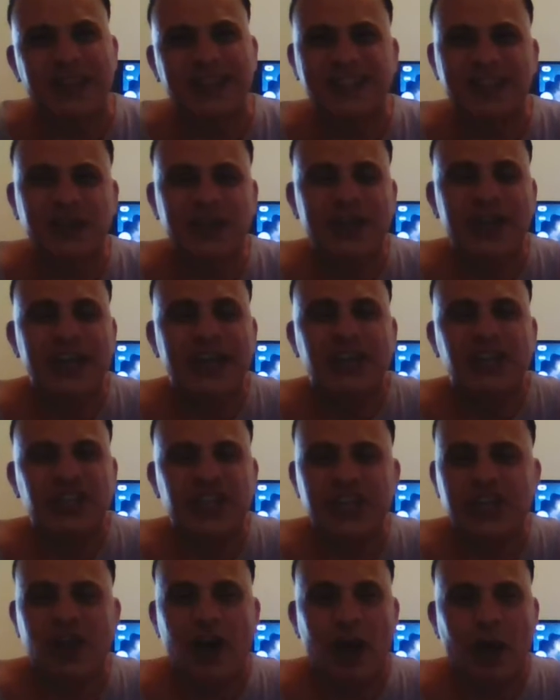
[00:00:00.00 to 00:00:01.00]
so
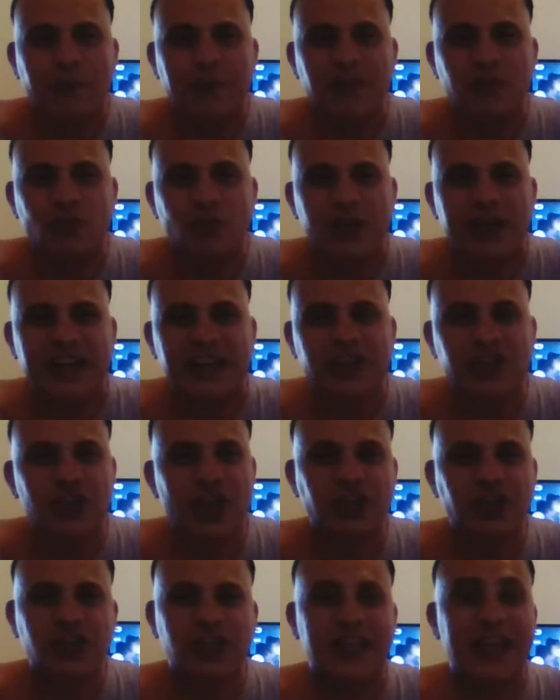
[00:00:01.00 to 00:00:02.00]
she can't be really
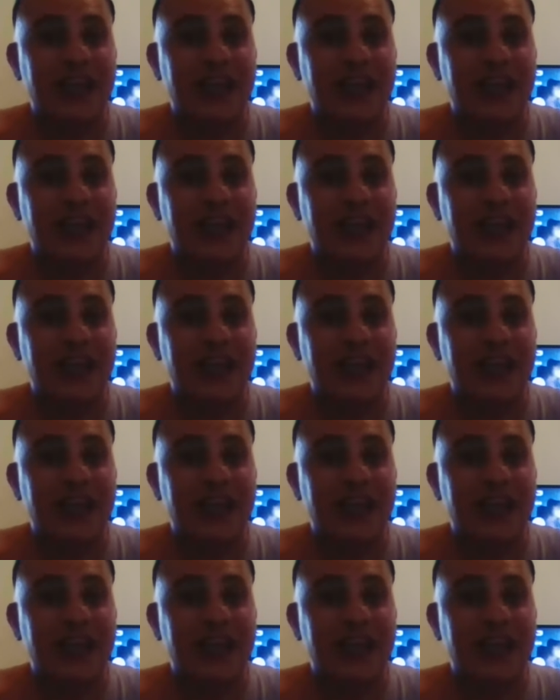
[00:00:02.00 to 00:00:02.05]
judging